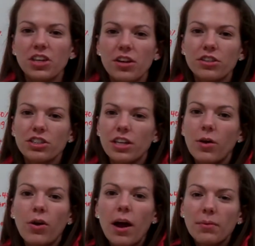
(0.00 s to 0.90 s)
energy
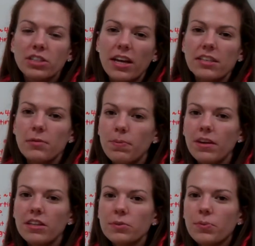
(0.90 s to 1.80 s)
or how much
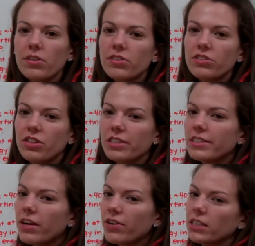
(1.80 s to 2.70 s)
ATP is produced during
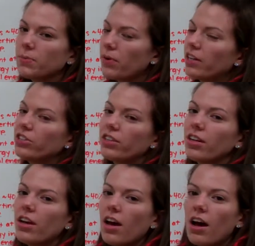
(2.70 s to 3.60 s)
cell respiration.
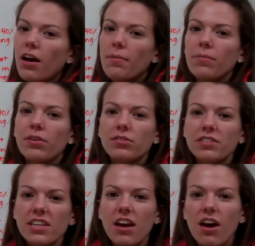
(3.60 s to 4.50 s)
You'll
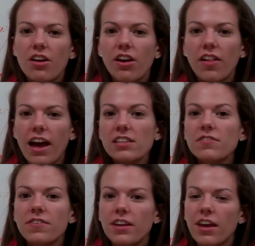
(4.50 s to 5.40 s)
see on our
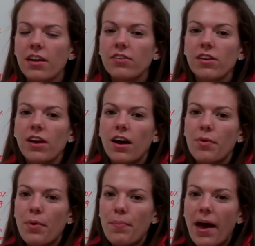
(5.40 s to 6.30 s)
last video
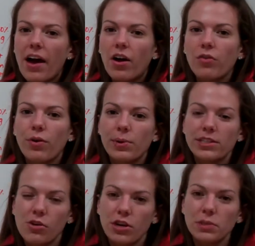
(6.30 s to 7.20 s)
about aerobic
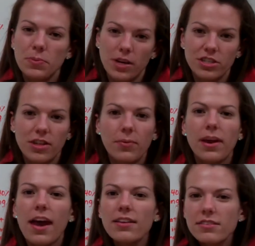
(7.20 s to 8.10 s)
cell respiration that
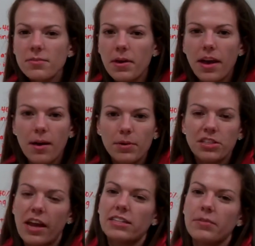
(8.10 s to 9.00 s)
we estimate how
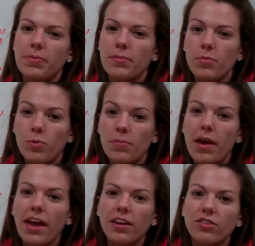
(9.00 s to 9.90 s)
much ATP we
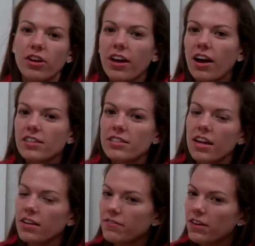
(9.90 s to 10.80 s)
make during
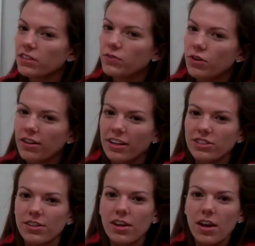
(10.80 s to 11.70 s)
oxidative
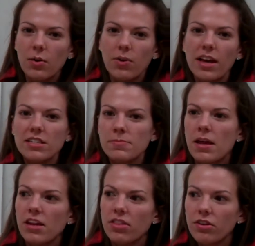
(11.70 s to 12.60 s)
phosphorylation. We
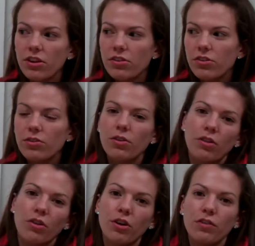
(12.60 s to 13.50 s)
estimate at 32 to
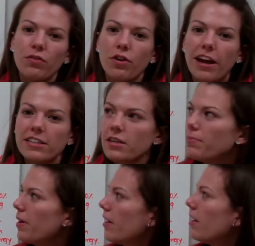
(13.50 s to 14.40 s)
34
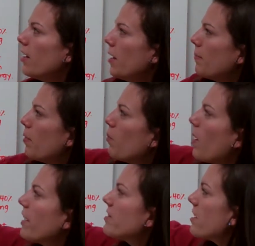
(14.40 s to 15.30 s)
ATP. But
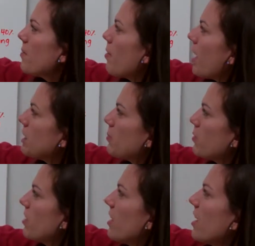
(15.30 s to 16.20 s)
why is it
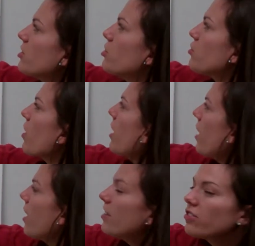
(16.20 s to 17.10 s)
impossible to get a
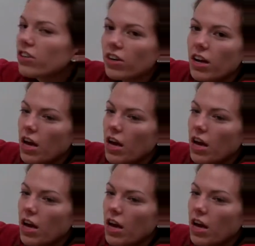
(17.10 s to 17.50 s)
straight answer